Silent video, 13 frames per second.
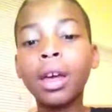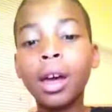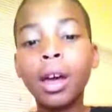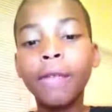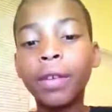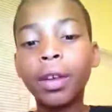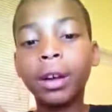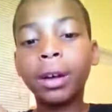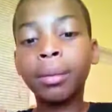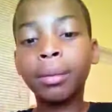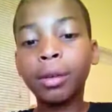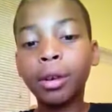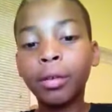I fed
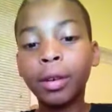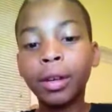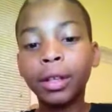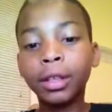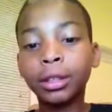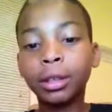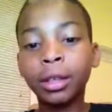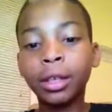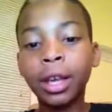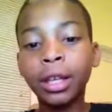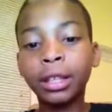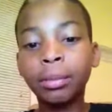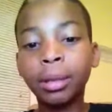him already, so he
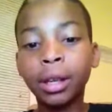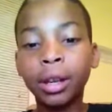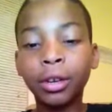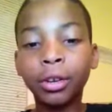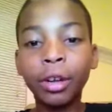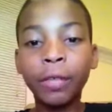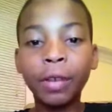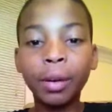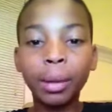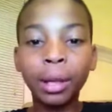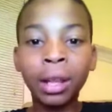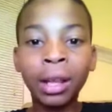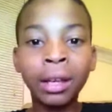hasn't been hungry. I fed him
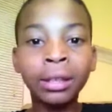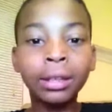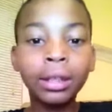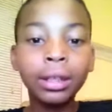a lot.